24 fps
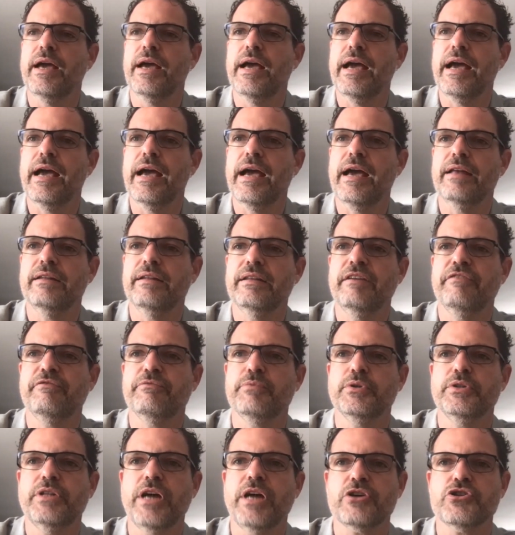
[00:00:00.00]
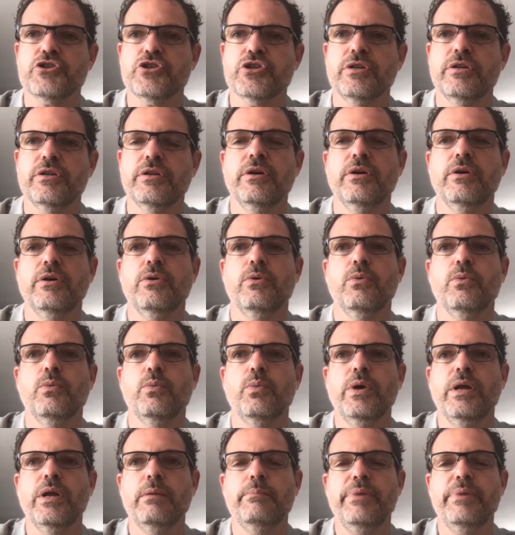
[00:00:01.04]
And if production
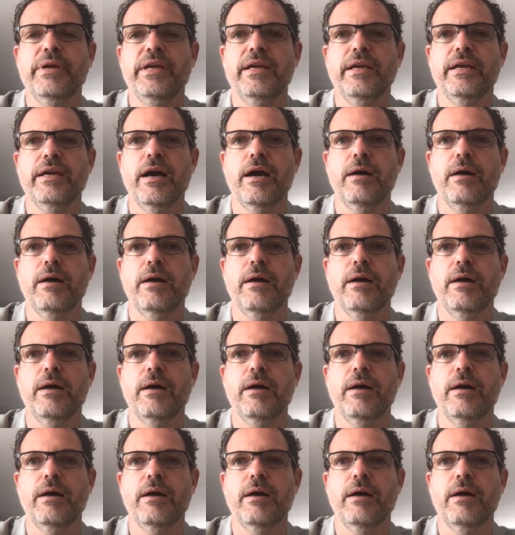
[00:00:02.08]
will be